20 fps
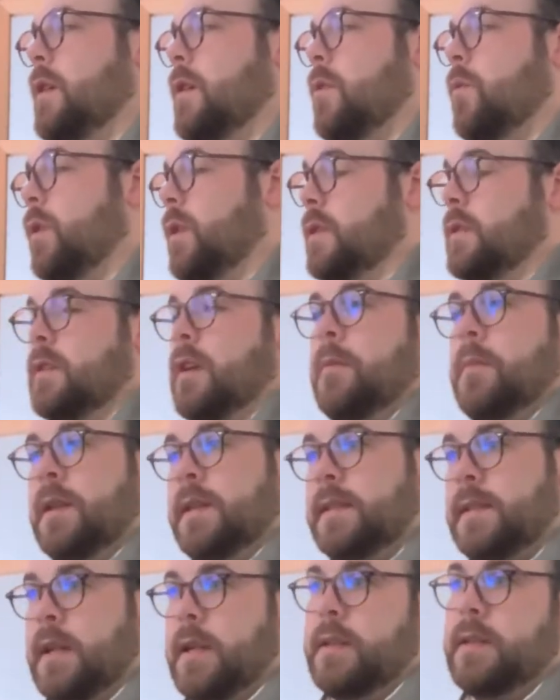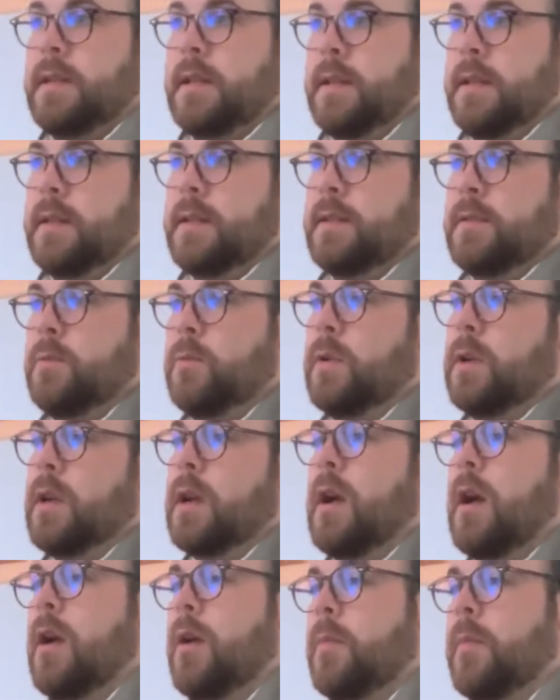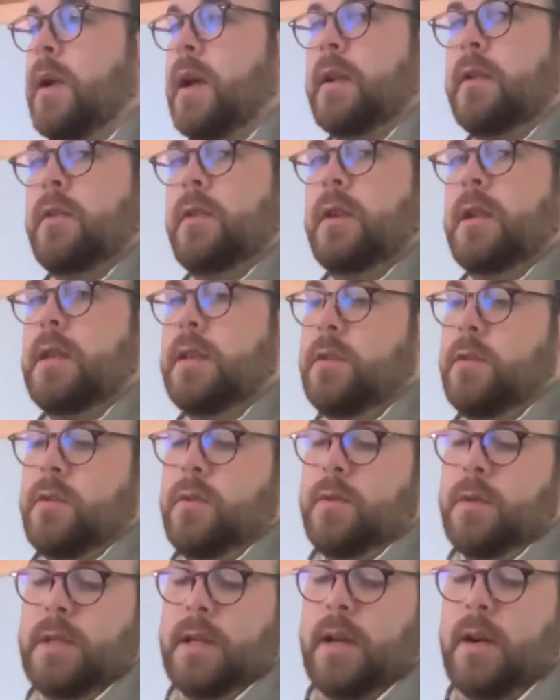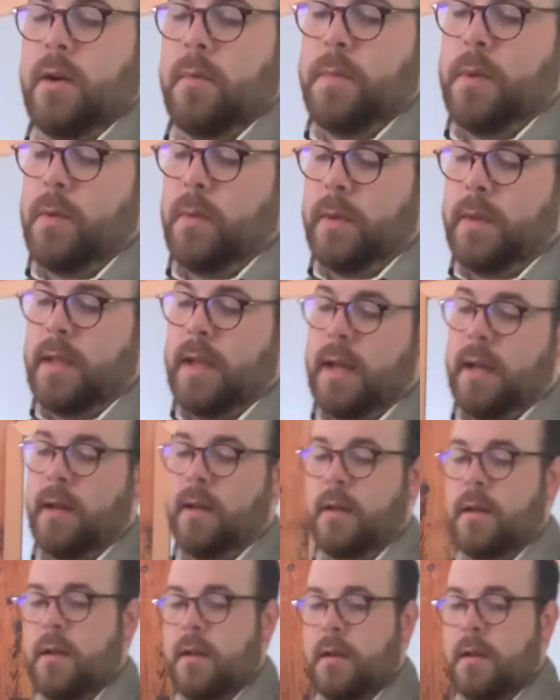what a subluxation is, and what a chiropractor can do to help you with that,